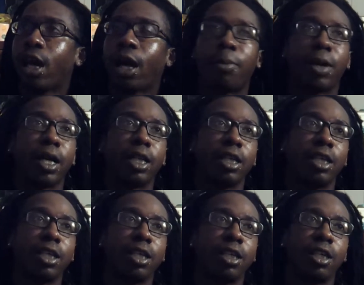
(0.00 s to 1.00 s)
it'll
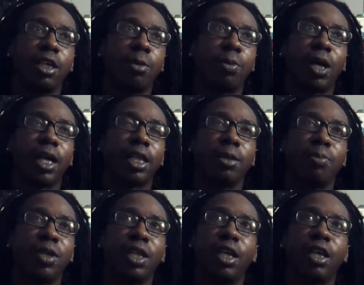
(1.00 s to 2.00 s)
probably
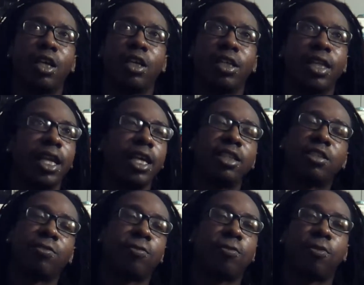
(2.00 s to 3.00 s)
be there
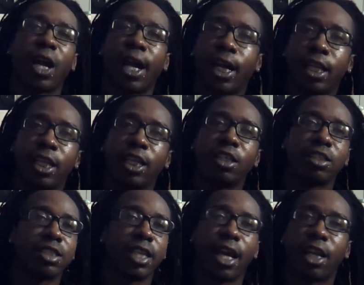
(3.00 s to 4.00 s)
next Friday or
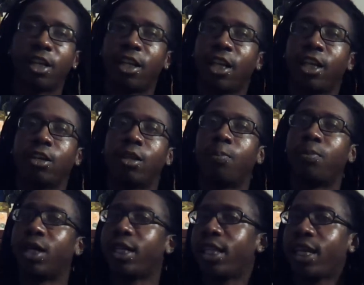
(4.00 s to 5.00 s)
Saturday or the
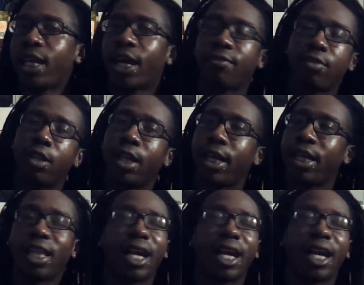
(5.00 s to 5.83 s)
Monday after that.